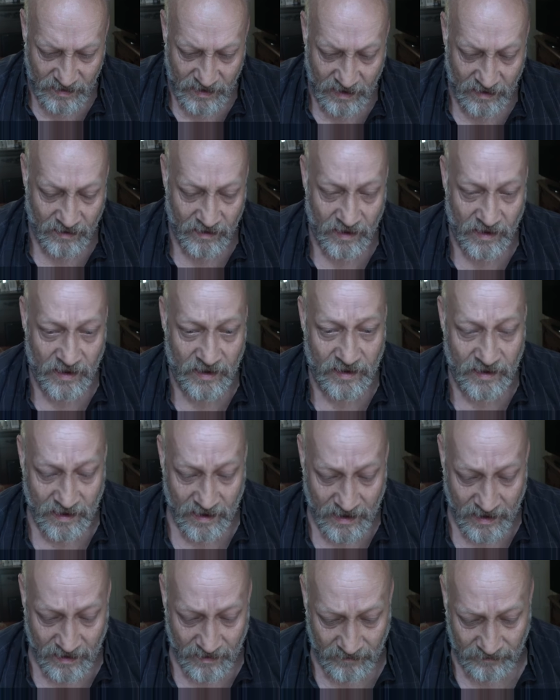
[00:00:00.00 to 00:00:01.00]
Now that
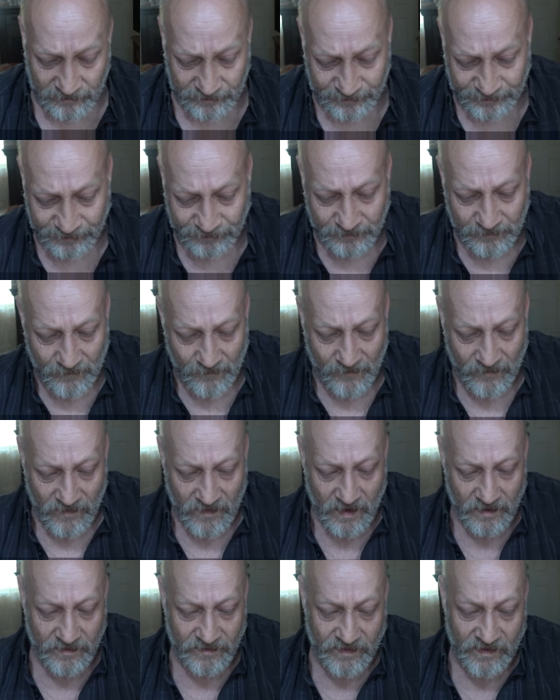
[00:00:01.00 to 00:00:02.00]
um,
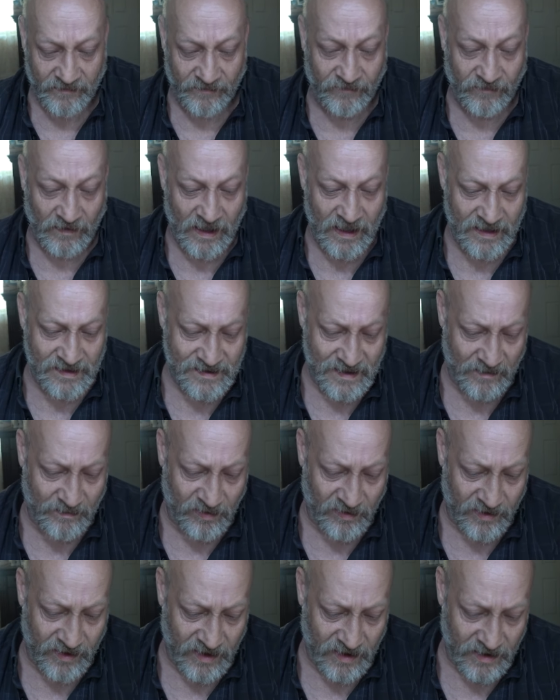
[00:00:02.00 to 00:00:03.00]
the flakes I
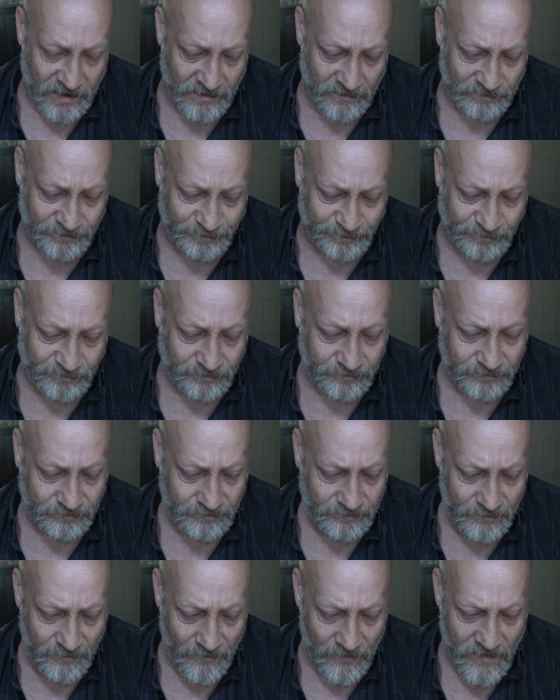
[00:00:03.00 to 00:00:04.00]
put in,
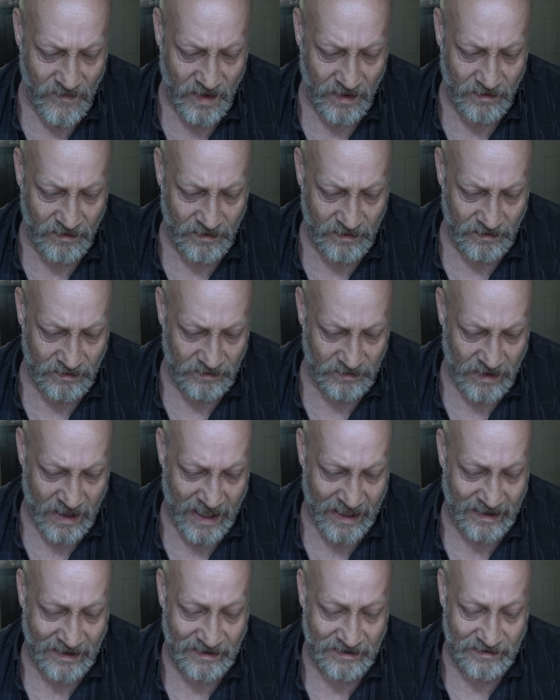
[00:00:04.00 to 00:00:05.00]

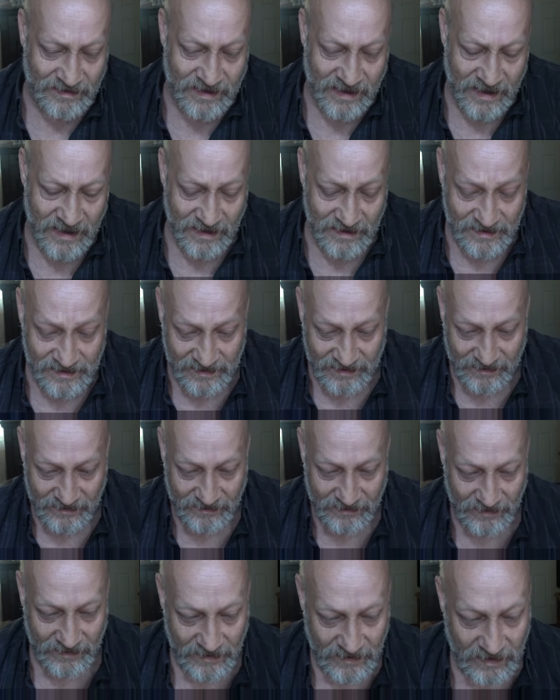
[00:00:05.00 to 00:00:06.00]
I can taste
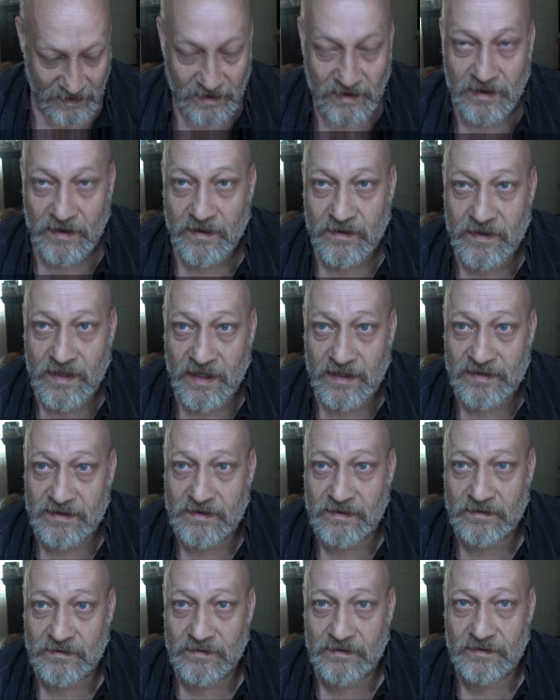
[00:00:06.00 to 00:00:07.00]

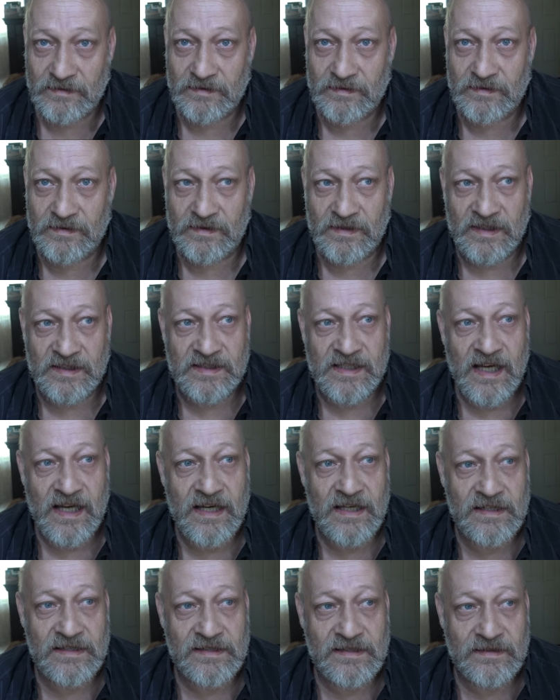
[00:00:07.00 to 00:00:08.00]
that the
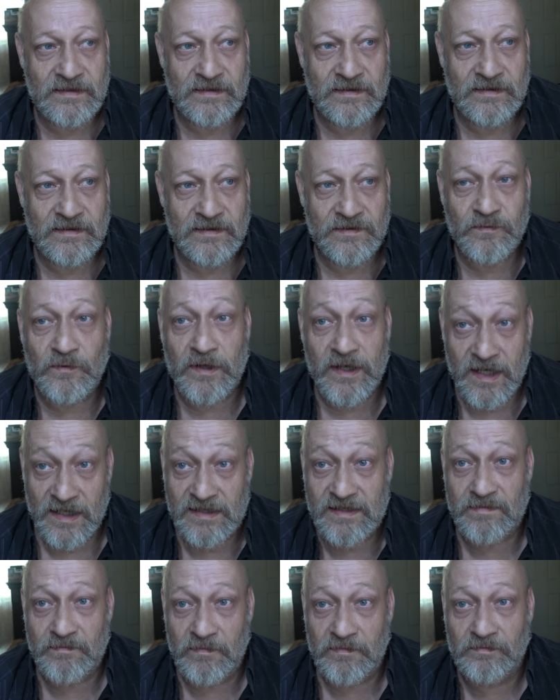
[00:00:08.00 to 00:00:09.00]
taste is what I
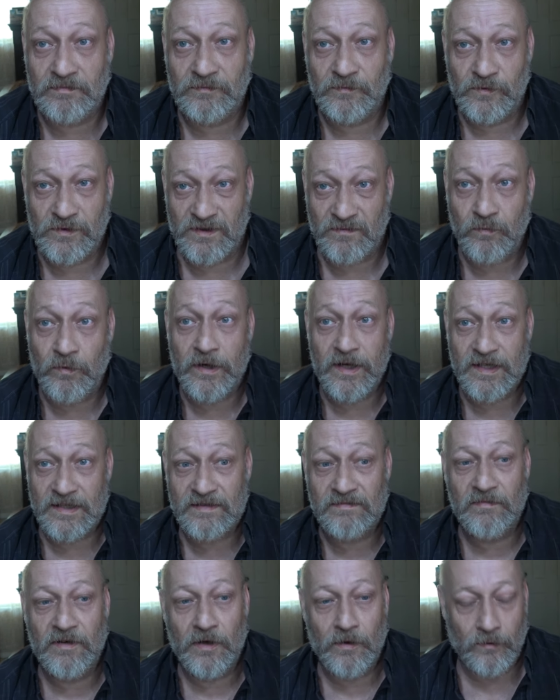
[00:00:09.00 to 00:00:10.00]
was what I
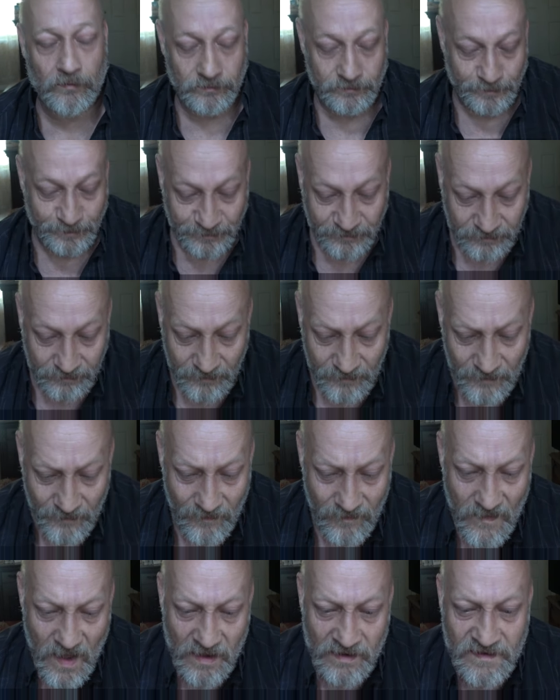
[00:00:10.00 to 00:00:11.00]
smelled.
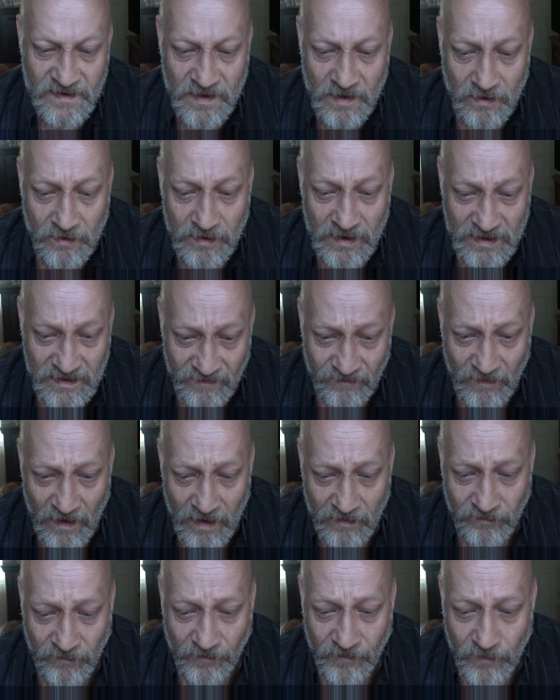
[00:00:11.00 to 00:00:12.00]
So it's
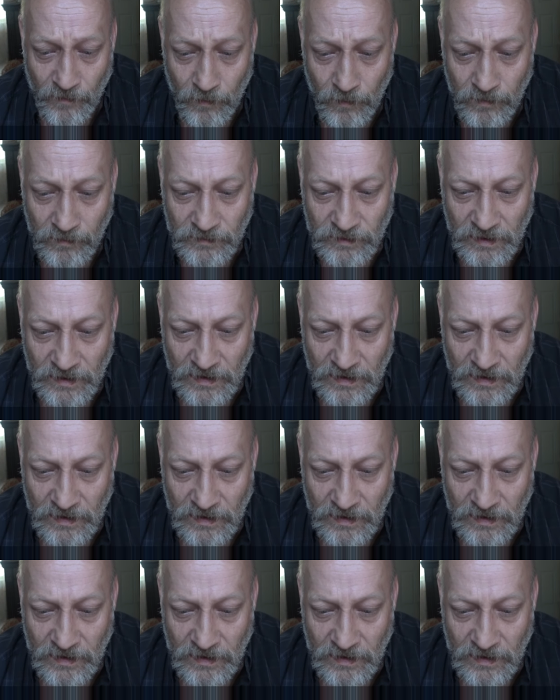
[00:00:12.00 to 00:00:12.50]
flavorful.